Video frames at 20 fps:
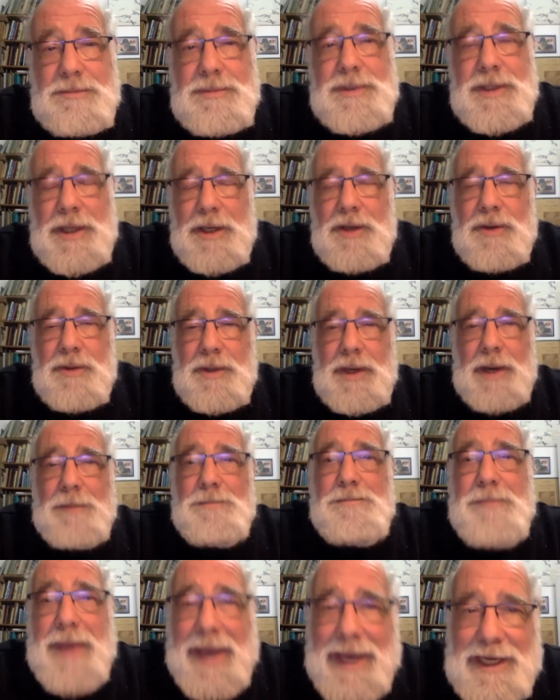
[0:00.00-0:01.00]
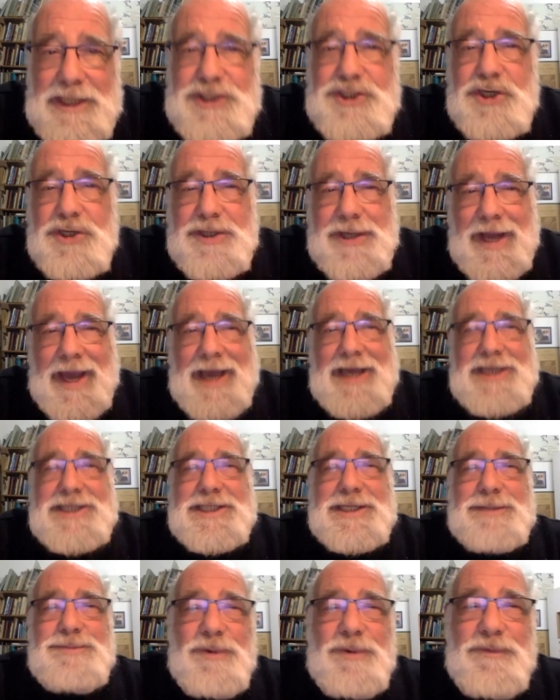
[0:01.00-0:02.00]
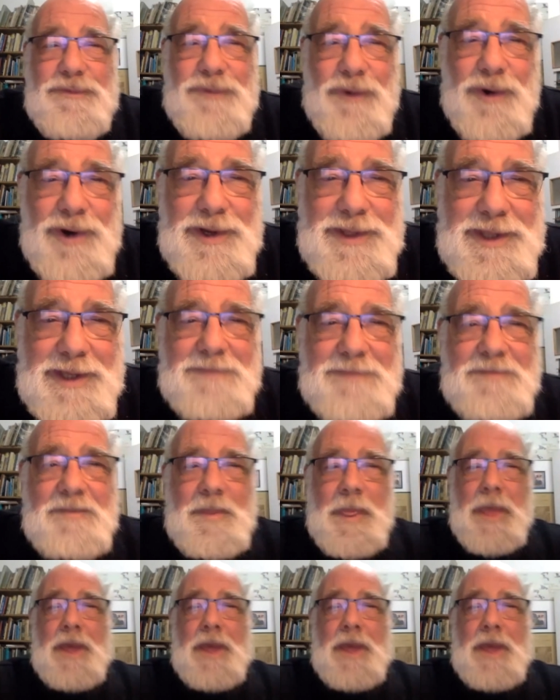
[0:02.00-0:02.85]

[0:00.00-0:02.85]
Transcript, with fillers: a major task before them